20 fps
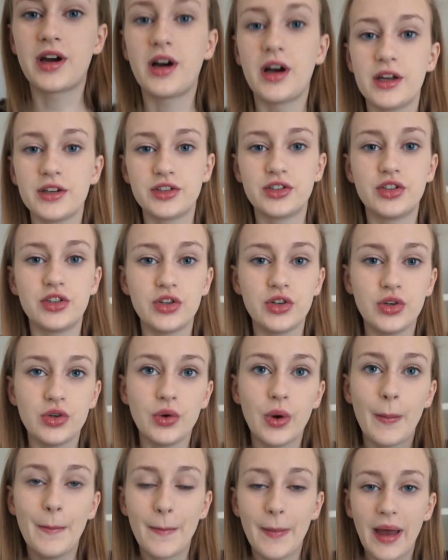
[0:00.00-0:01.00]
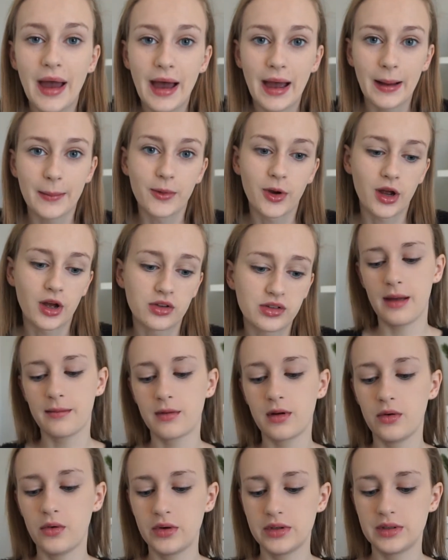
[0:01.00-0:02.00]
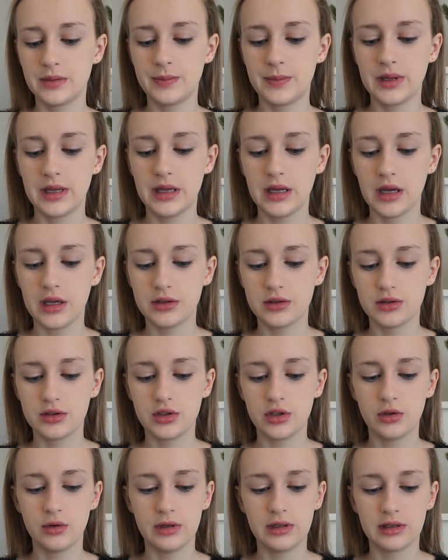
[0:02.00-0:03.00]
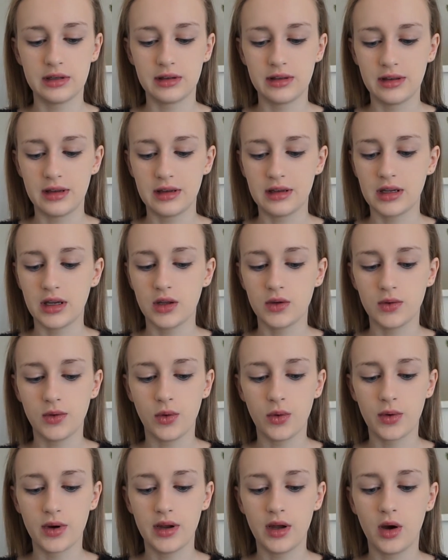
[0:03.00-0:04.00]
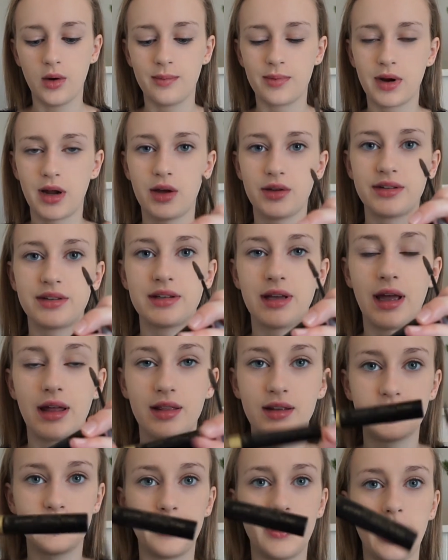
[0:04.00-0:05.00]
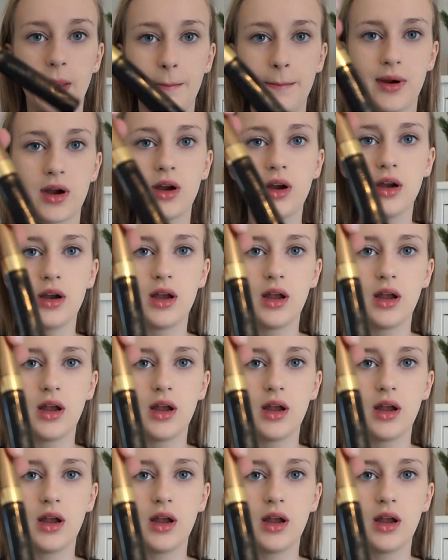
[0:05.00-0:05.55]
on to eyebrows. I'm going to be doing the L'Oreal Brow Stylist Plumper.